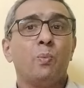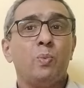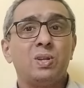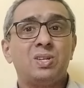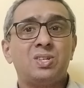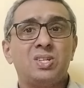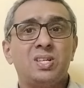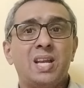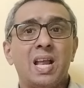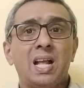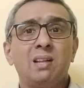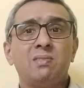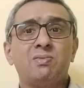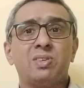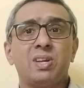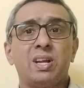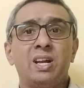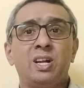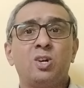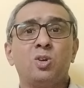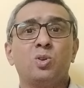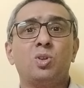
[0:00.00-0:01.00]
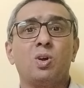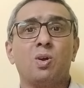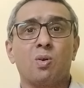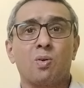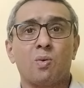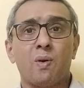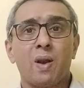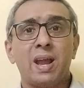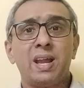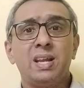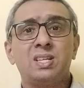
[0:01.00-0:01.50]
which delves into the
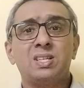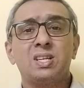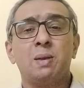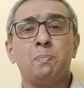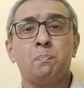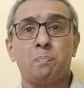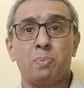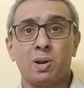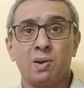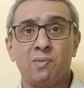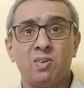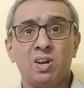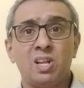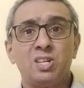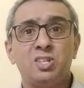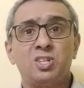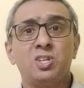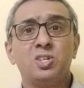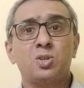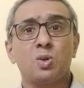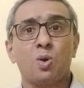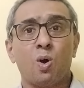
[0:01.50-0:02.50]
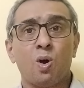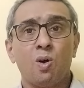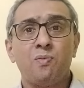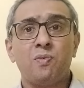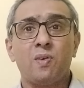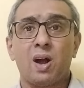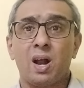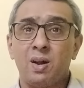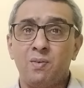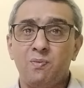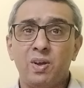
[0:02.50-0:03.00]
rights and privileges
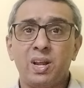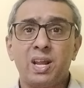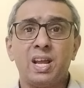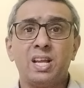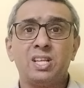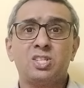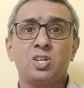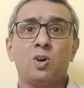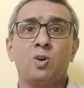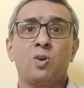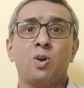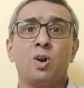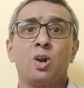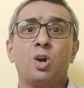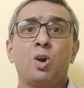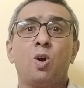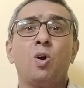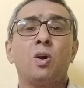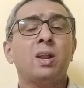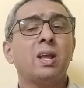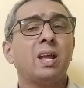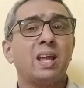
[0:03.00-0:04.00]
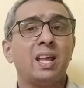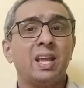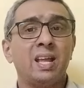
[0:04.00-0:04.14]
of advocates on record